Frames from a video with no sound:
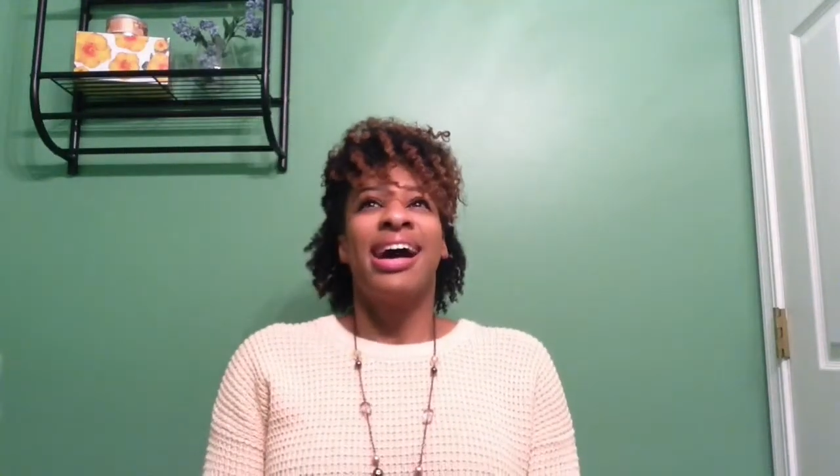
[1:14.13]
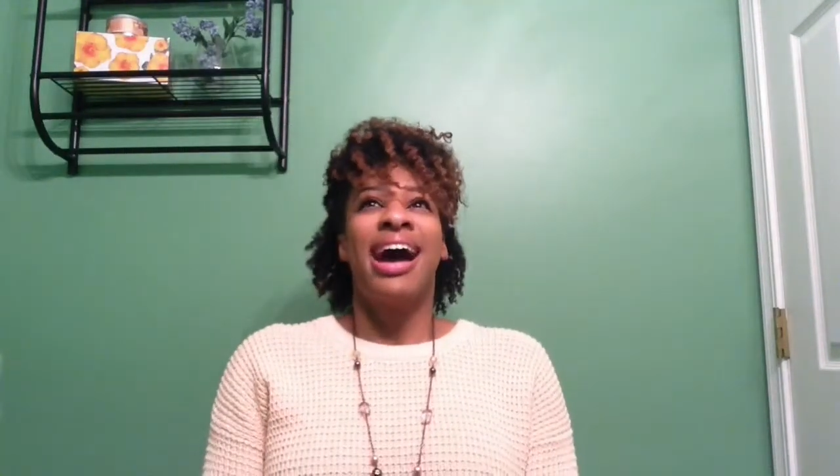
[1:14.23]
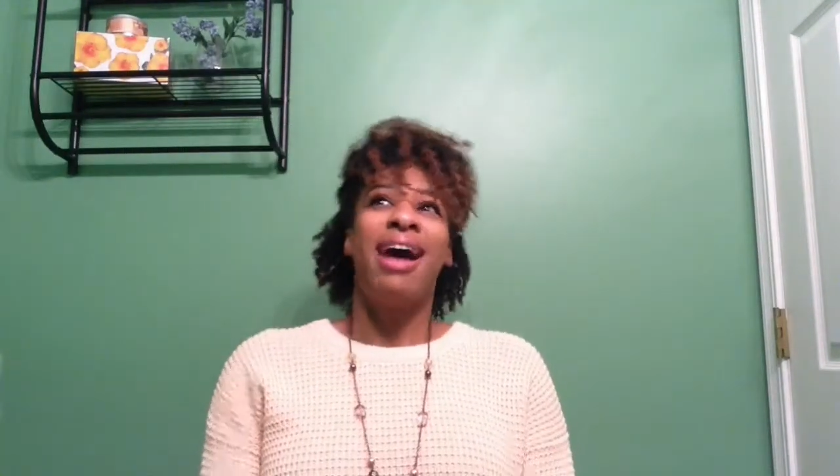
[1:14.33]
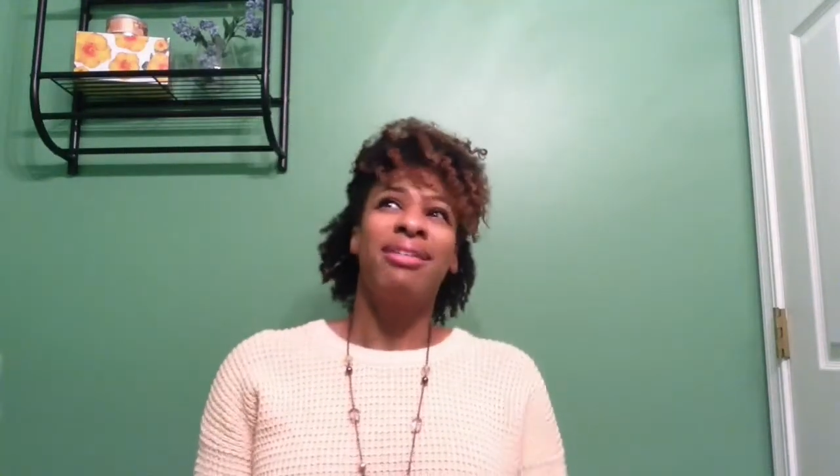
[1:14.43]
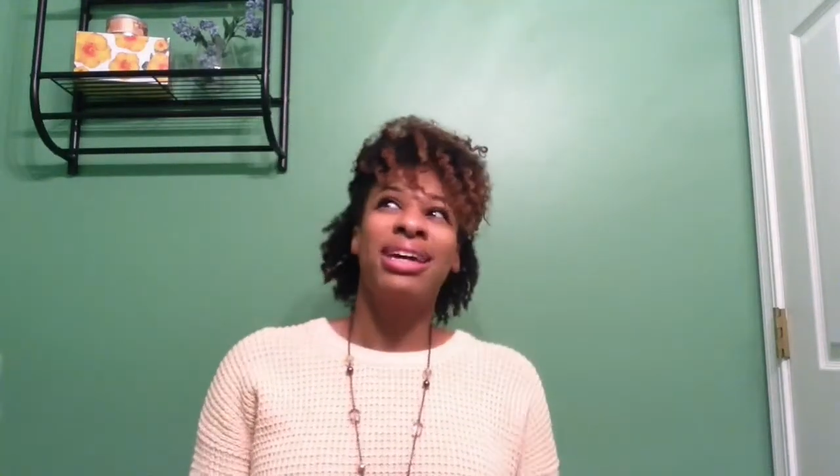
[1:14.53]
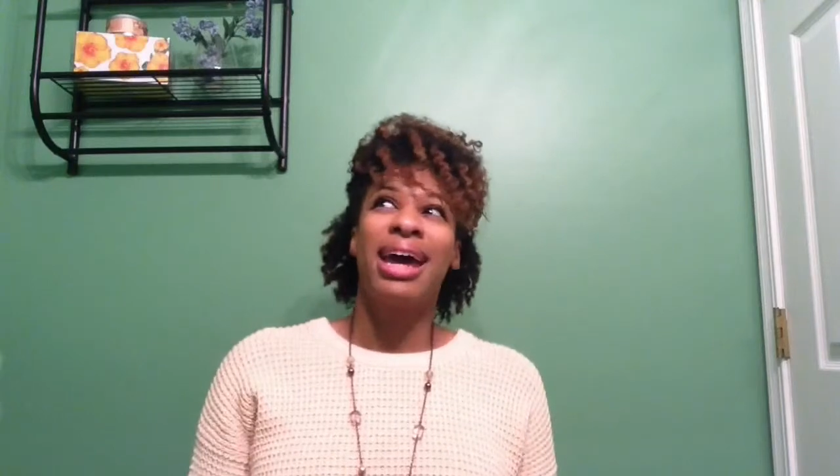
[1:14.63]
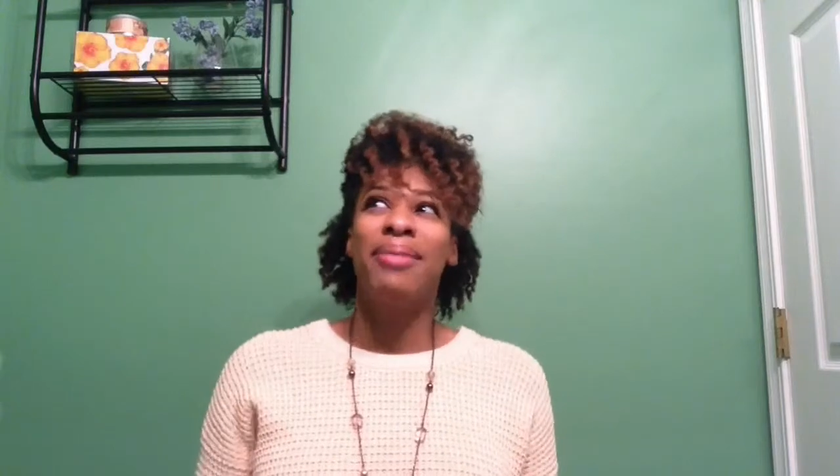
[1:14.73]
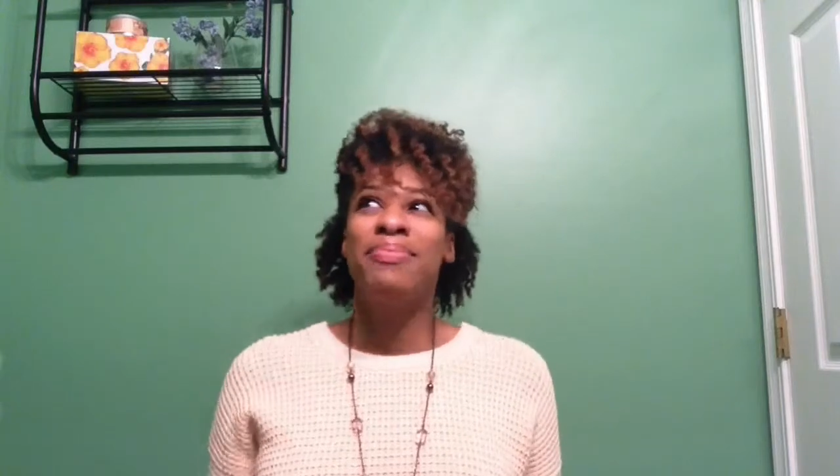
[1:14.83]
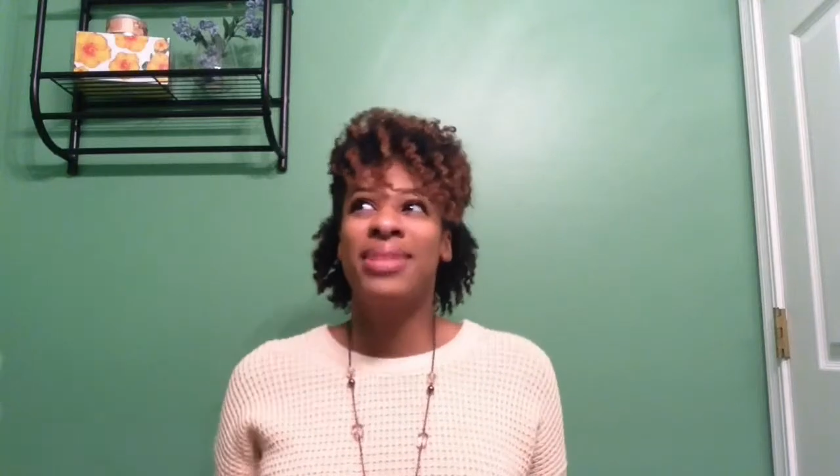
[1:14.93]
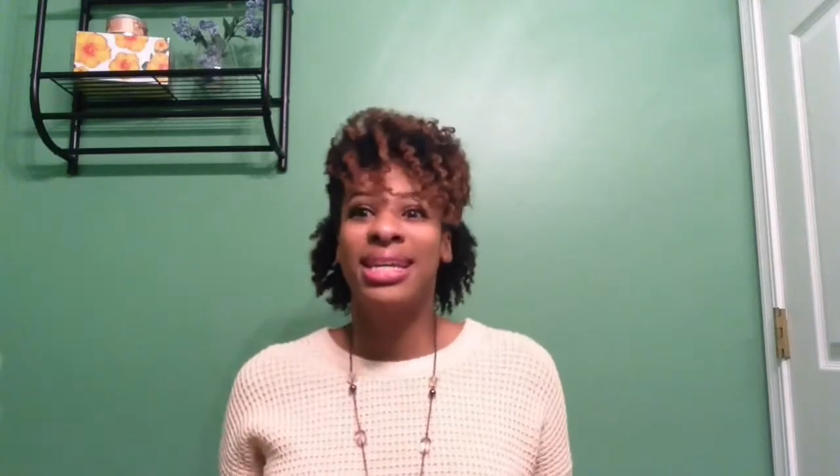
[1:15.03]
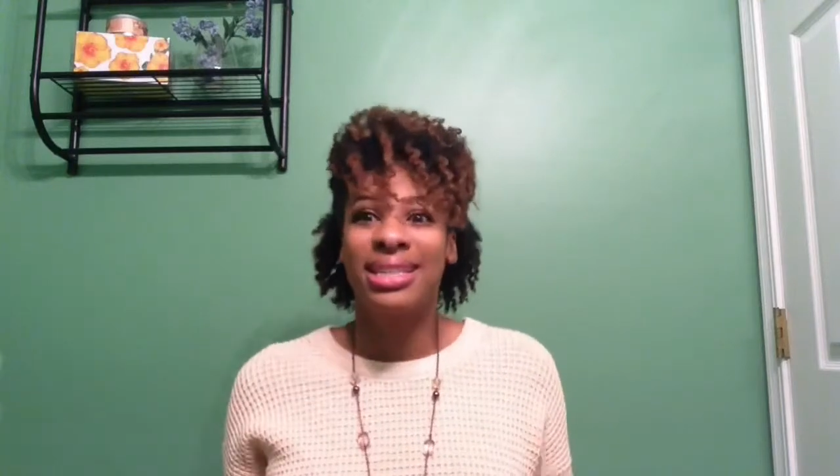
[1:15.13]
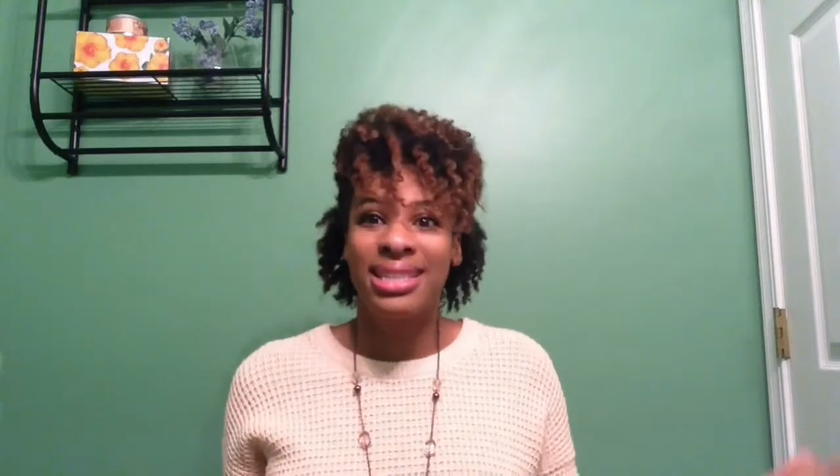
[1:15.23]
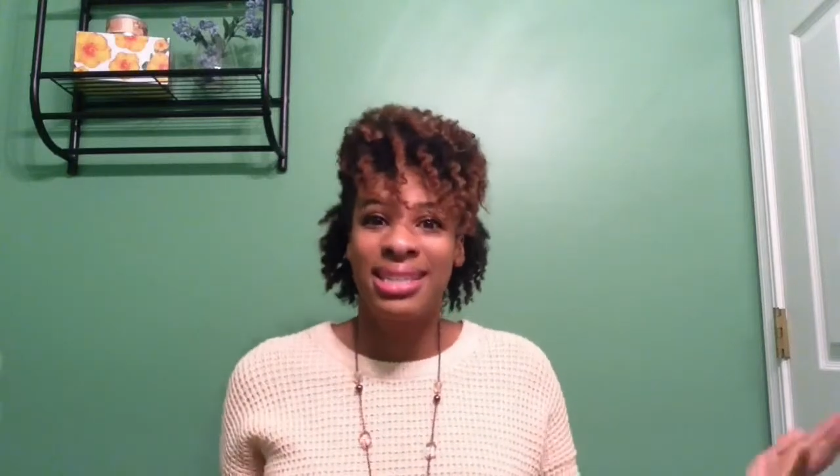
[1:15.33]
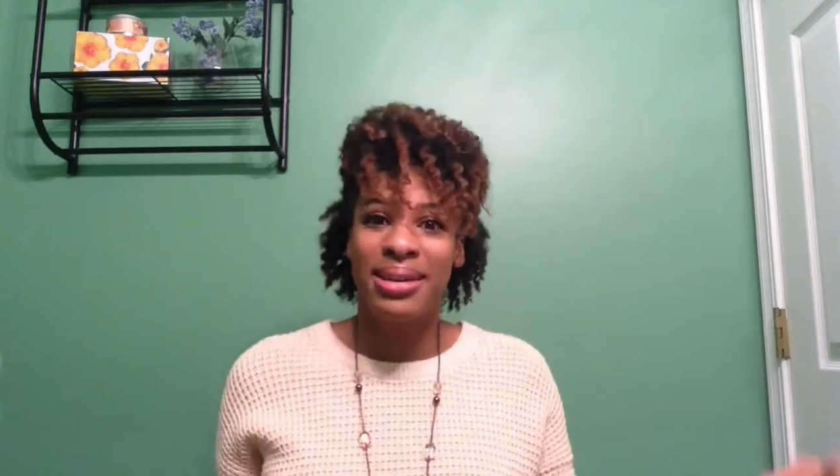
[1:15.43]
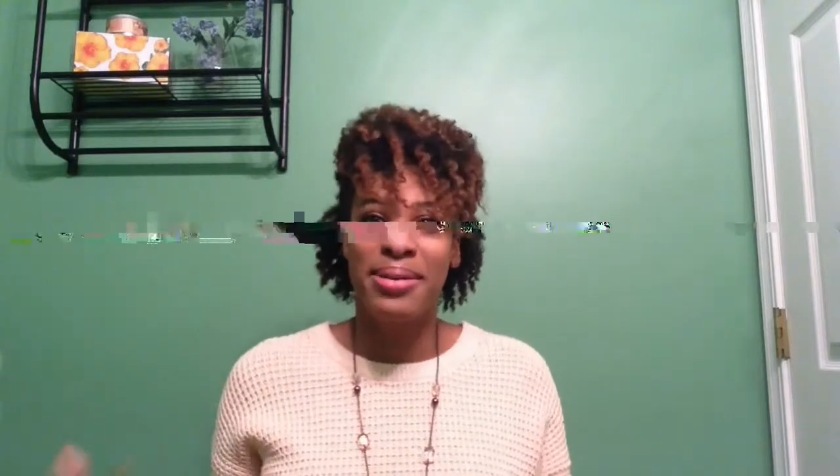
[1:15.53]
How could I
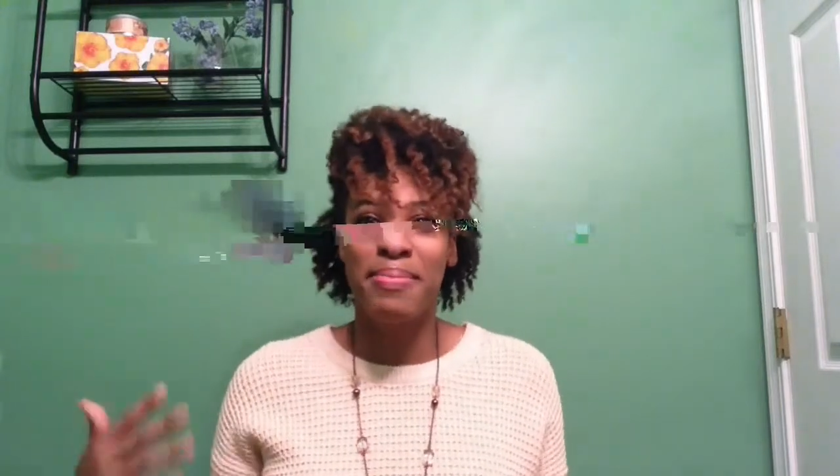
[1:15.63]
mix